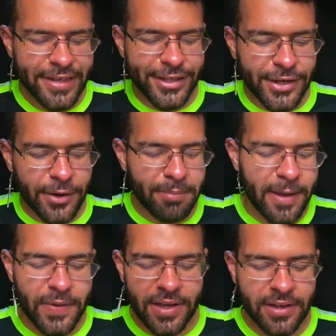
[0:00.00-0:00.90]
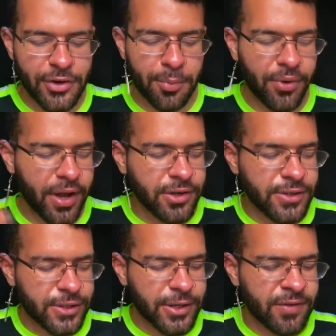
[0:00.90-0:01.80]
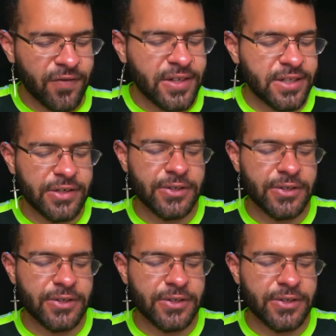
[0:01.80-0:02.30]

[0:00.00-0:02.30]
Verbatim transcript: you know, maybe in your brain you start convincing